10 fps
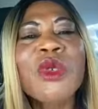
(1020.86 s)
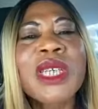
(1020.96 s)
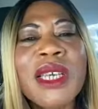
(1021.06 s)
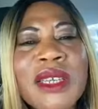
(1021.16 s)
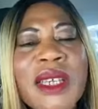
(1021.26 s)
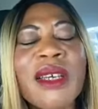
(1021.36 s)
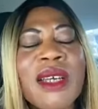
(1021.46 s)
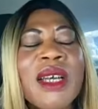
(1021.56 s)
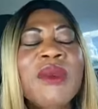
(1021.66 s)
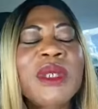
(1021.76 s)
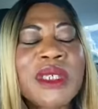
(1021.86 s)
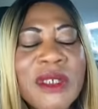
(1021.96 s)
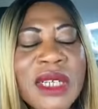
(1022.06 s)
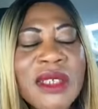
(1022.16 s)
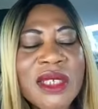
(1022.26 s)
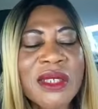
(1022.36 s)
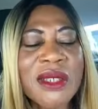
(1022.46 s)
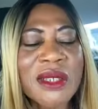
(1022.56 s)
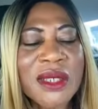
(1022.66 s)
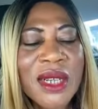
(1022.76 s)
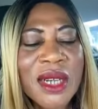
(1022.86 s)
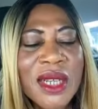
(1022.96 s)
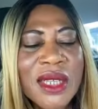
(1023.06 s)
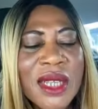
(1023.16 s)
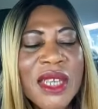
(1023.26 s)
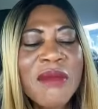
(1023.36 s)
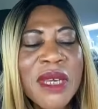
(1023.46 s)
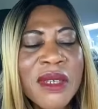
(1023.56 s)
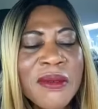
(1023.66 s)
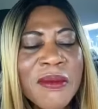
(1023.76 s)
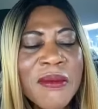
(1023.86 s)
together with Christ Jesus. Amen.